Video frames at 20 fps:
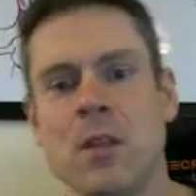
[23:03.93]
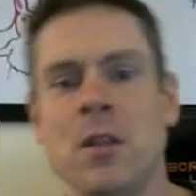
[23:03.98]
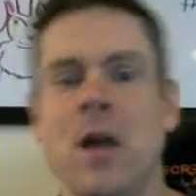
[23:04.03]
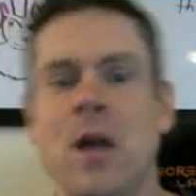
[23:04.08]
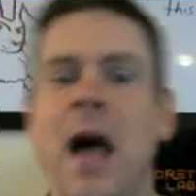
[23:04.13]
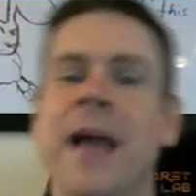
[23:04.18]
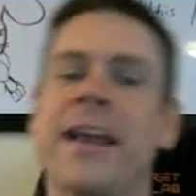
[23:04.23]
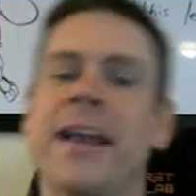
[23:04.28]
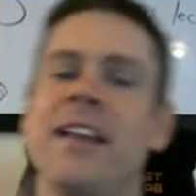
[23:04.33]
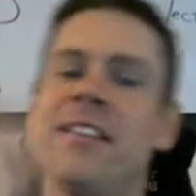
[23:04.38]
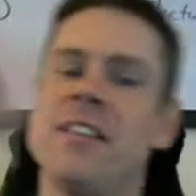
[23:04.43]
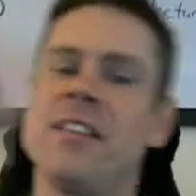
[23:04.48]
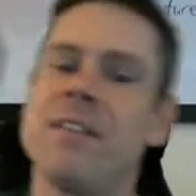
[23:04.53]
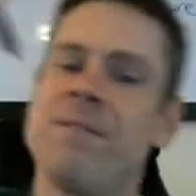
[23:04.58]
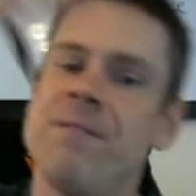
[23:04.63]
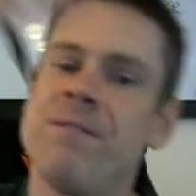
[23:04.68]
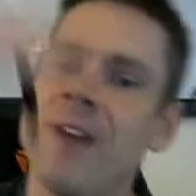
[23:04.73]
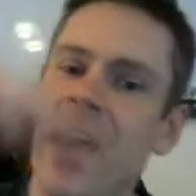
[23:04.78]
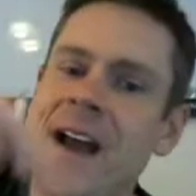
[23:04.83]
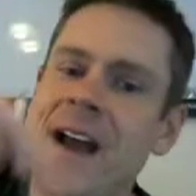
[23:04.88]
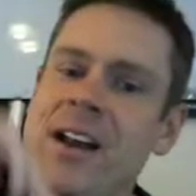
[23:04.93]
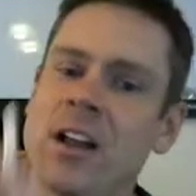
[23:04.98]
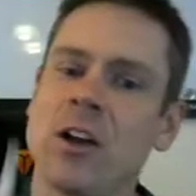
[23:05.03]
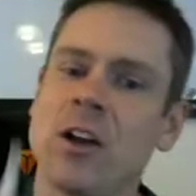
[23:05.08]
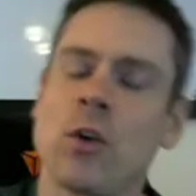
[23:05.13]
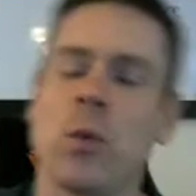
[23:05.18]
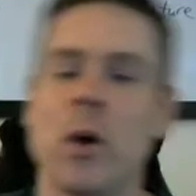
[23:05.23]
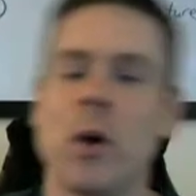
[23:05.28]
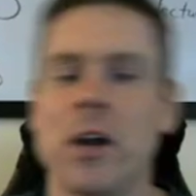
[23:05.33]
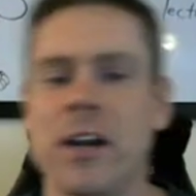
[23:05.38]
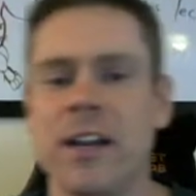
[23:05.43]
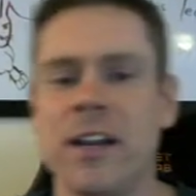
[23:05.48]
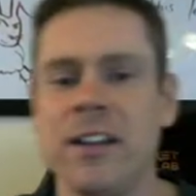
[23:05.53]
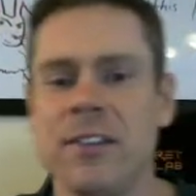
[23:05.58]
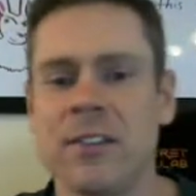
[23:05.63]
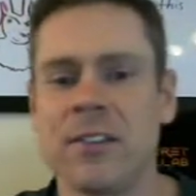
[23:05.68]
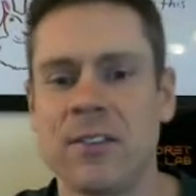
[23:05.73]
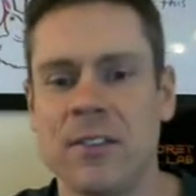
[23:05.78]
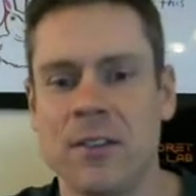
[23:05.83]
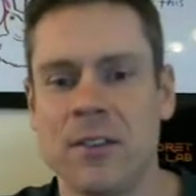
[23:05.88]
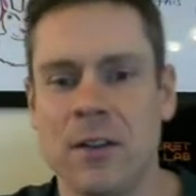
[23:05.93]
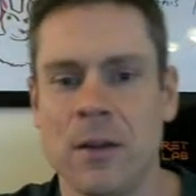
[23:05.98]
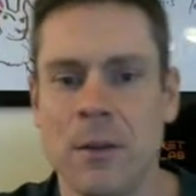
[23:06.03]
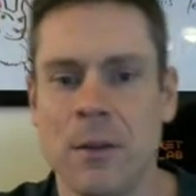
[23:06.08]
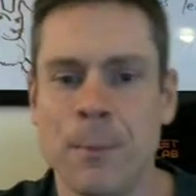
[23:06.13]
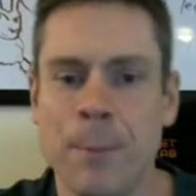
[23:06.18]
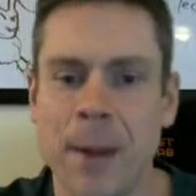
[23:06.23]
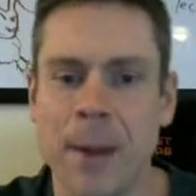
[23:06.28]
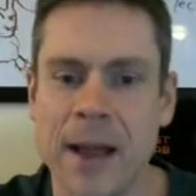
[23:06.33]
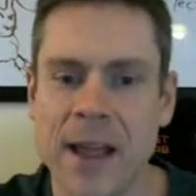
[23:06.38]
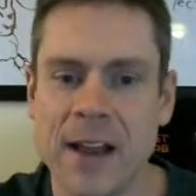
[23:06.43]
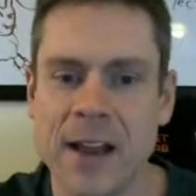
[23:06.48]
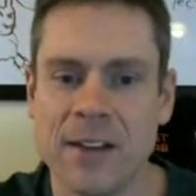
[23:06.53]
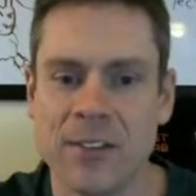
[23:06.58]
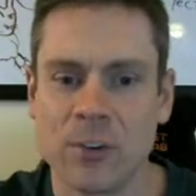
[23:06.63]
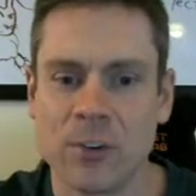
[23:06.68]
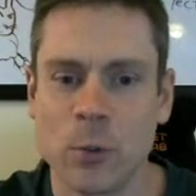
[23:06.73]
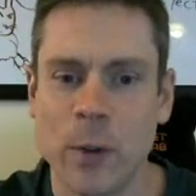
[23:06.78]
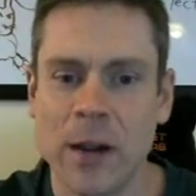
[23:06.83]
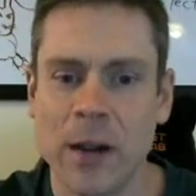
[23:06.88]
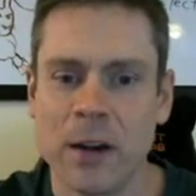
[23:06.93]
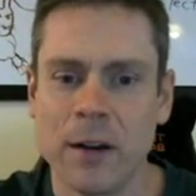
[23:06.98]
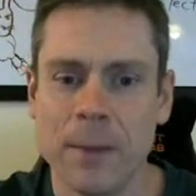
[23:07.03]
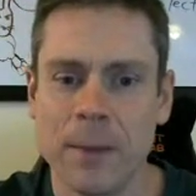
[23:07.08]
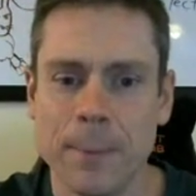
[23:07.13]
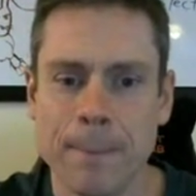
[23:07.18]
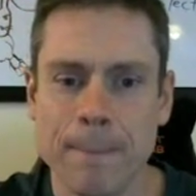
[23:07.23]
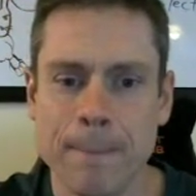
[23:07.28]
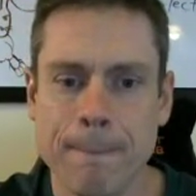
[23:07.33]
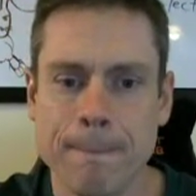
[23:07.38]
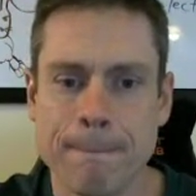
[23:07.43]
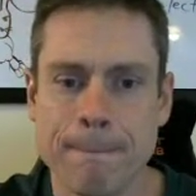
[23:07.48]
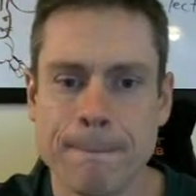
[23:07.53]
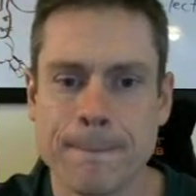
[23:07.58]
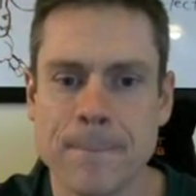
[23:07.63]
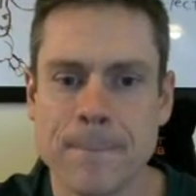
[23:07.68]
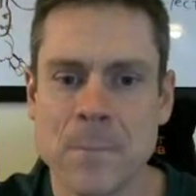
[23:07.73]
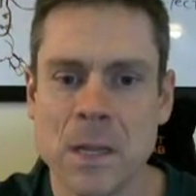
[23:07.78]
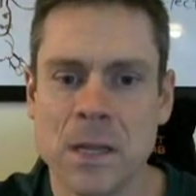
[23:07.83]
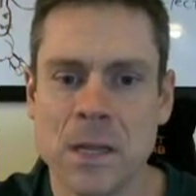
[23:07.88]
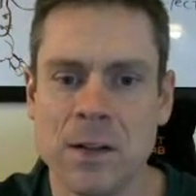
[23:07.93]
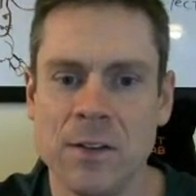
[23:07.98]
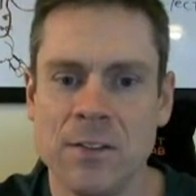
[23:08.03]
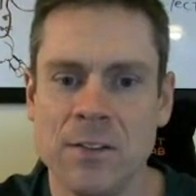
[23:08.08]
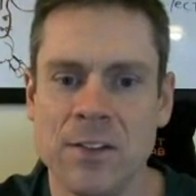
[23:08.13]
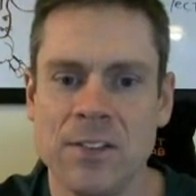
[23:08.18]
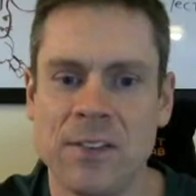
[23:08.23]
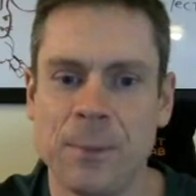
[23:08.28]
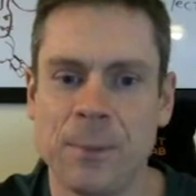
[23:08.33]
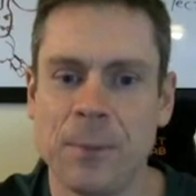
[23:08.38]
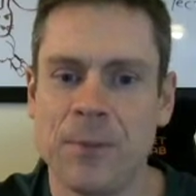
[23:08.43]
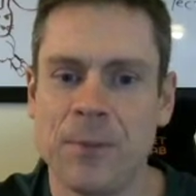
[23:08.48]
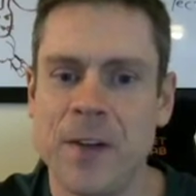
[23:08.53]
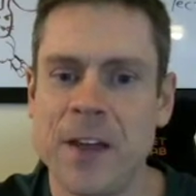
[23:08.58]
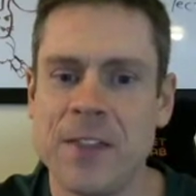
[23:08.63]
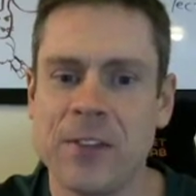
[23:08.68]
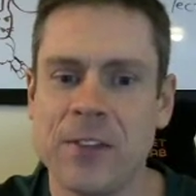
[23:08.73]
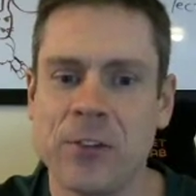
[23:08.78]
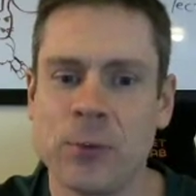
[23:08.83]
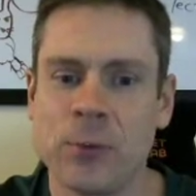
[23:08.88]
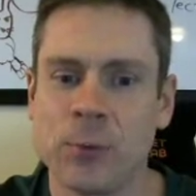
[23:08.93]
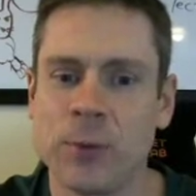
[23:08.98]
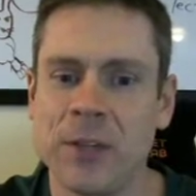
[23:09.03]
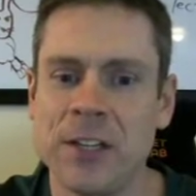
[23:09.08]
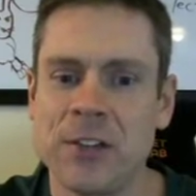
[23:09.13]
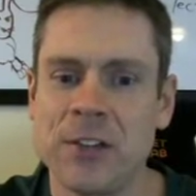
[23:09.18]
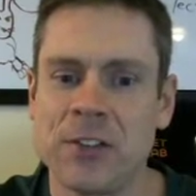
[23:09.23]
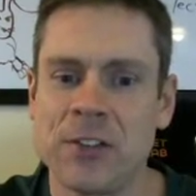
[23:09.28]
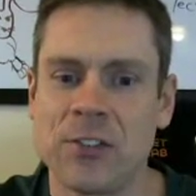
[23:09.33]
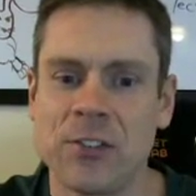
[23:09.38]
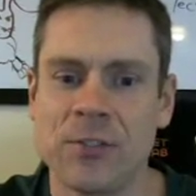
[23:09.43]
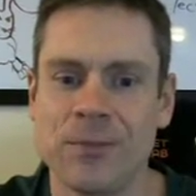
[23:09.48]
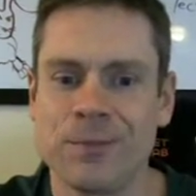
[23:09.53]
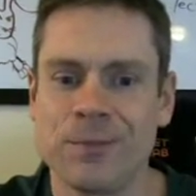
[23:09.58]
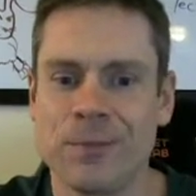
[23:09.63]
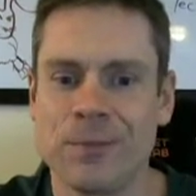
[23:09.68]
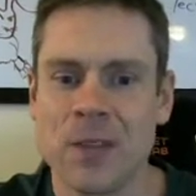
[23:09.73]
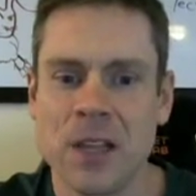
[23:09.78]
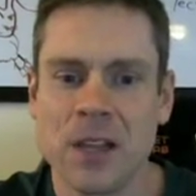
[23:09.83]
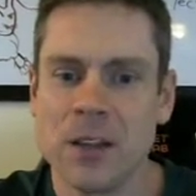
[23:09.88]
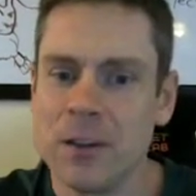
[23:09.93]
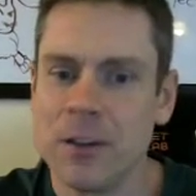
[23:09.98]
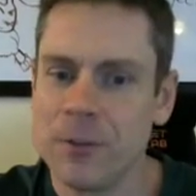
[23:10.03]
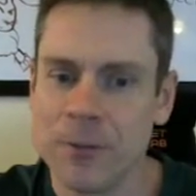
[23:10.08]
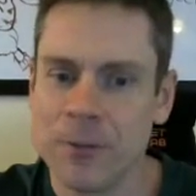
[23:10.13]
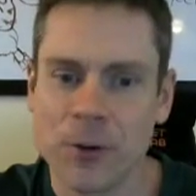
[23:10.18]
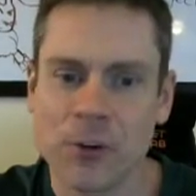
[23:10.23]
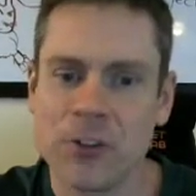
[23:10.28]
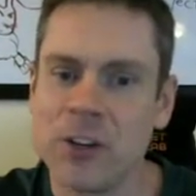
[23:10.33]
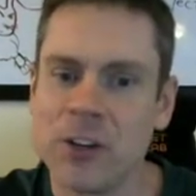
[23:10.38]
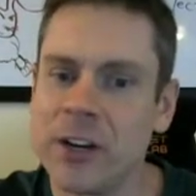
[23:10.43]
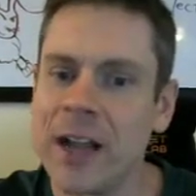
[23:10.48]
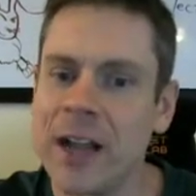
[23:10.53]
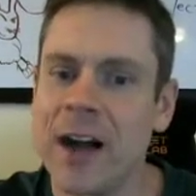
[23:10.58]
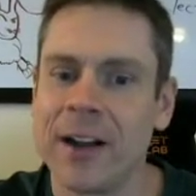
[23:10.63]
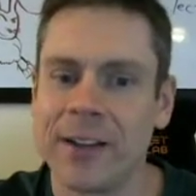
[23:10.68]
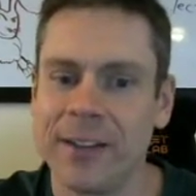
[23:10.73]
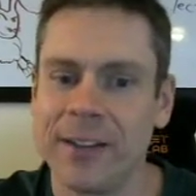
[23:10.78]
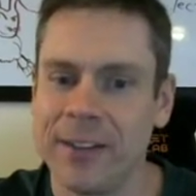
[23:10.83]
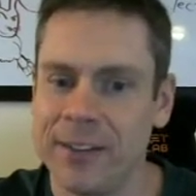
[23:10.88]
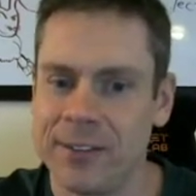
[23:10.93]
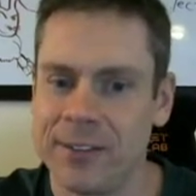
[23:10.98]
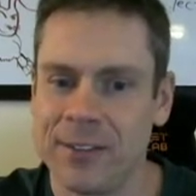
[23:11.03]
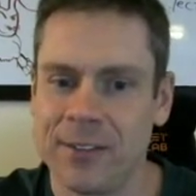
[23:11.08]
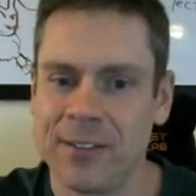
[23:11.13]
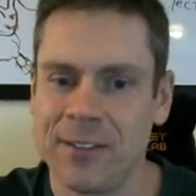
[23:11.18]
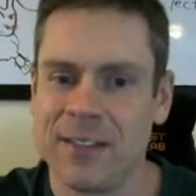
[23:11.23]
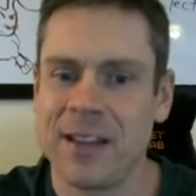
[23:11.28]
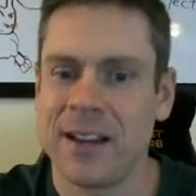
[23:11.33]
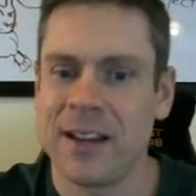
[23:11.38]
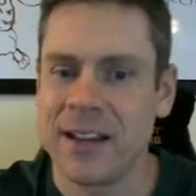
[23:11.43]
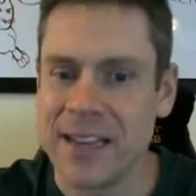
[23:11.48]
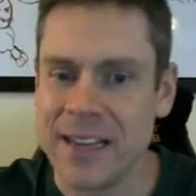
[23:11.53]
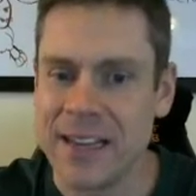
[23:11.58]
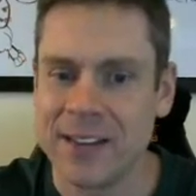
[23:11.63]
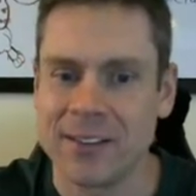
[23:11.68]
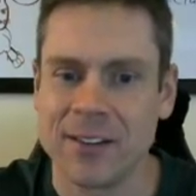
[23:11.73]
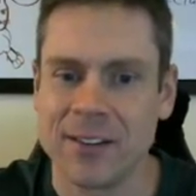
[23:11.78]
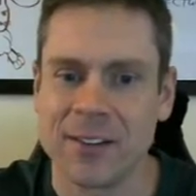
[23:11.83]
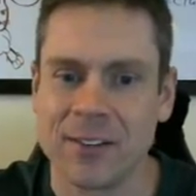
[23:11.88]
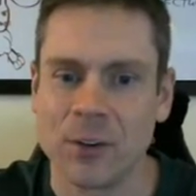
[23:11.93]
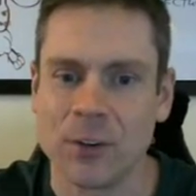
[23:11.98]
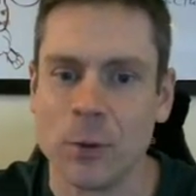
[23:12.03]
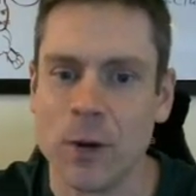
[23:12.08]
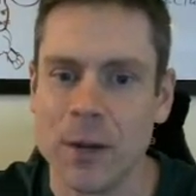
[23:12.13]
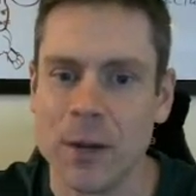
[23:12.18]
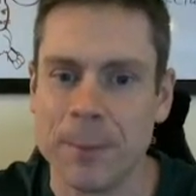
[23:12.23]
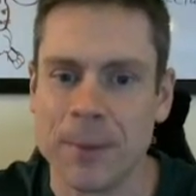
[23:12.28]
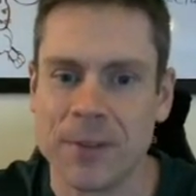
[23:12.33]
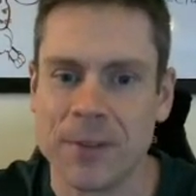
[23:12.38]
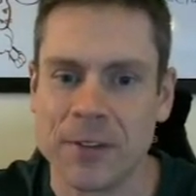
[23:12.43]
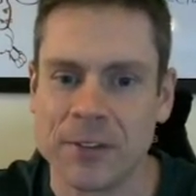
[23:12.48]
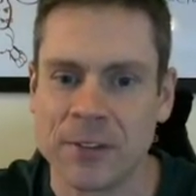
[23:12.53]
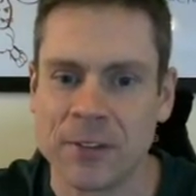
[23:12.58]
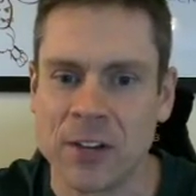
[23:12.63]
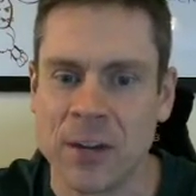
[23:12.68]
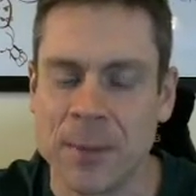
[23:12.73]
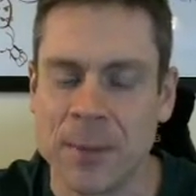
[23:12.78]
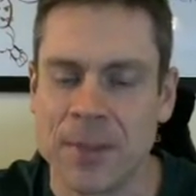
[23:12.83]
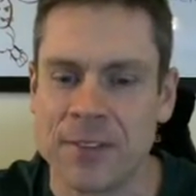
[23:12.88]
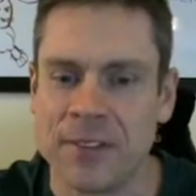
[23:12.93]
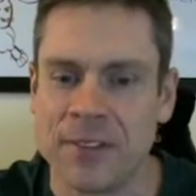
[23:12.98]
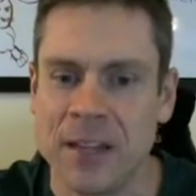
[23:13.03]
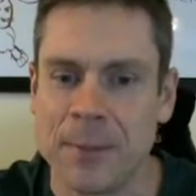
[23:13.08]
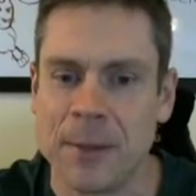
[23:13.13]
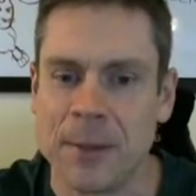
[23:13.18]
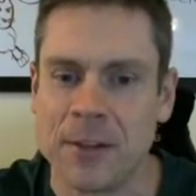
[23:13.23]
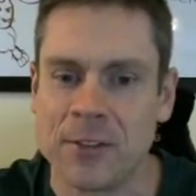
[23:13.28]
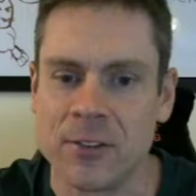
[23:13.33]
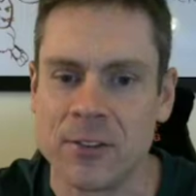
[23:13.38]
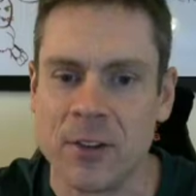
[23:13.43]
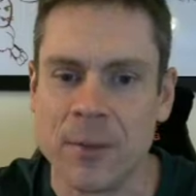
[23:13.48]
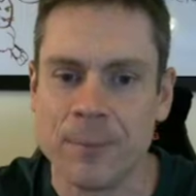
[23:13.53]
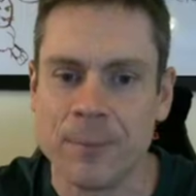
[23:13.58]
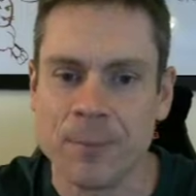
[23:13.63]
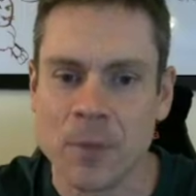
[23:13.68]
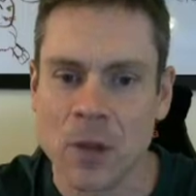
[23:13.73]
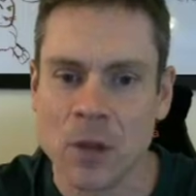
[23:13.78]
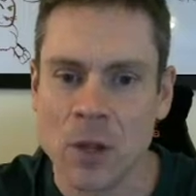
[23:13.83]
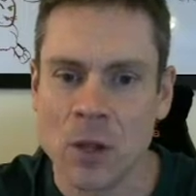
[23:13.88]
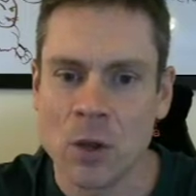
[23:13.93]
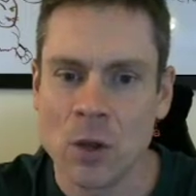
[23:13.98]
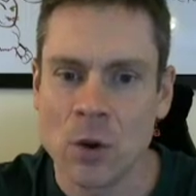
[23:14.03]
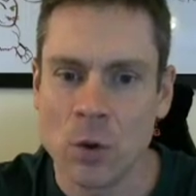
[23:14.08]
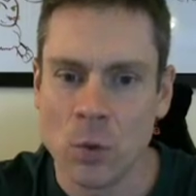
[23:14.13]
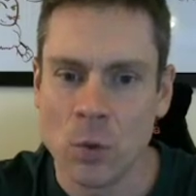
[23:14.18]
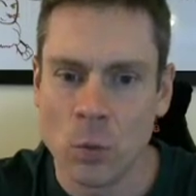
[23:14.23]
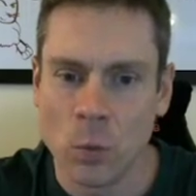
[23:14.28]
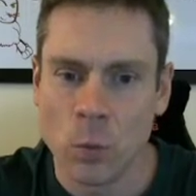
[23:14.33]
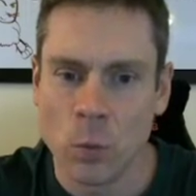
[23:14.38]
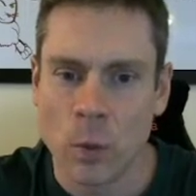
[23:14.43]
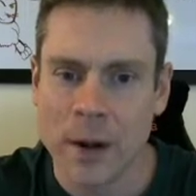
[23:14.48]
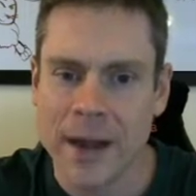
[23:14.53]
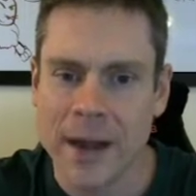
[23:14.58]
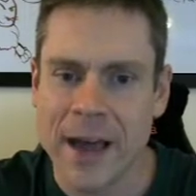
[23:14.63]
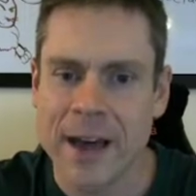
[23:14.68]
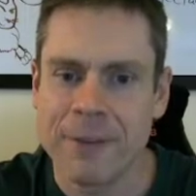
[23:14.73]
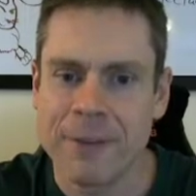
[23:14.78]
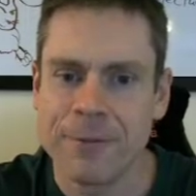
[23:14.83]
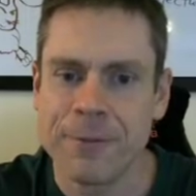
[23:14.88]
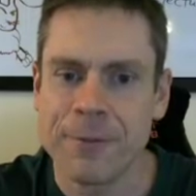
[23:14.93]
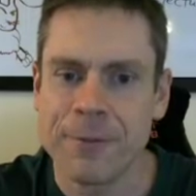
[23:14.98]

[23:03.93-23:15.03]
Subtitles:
I can divide all quantities by n squared. To simplify, this is really just first year calculus techniques and so on, but this is going to be the same as 1/2